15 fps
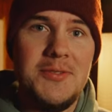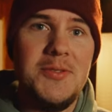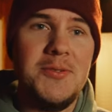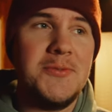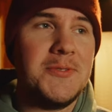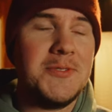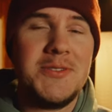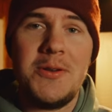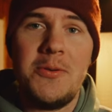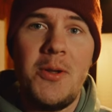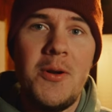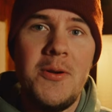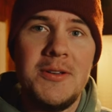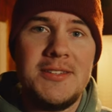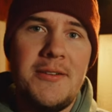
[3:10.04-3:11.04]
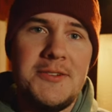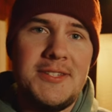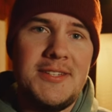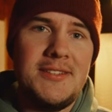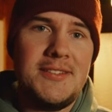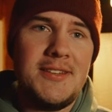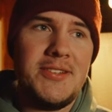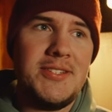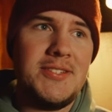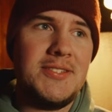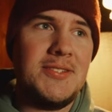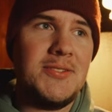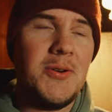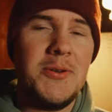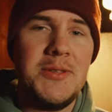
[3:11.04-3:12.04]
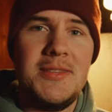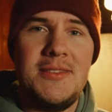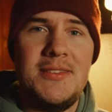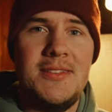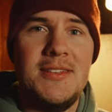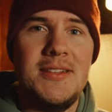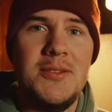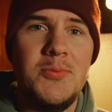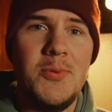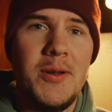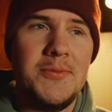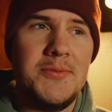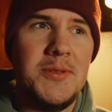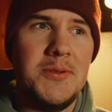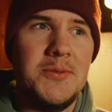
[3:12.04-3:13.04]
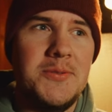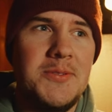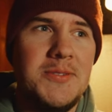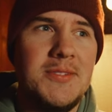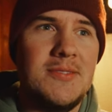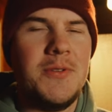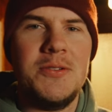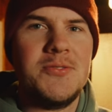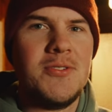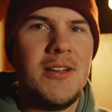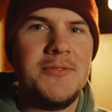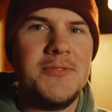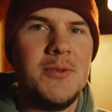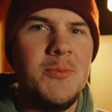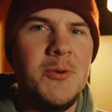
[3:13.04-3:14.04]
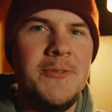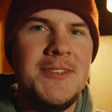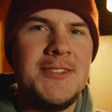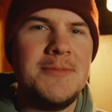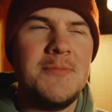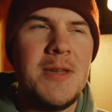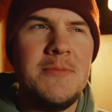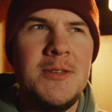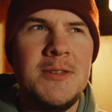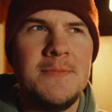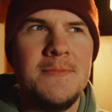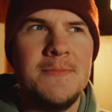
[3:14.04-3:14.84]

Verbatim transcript: to do for so long, ever since I saw it in one of those Ultra After movies, maybe.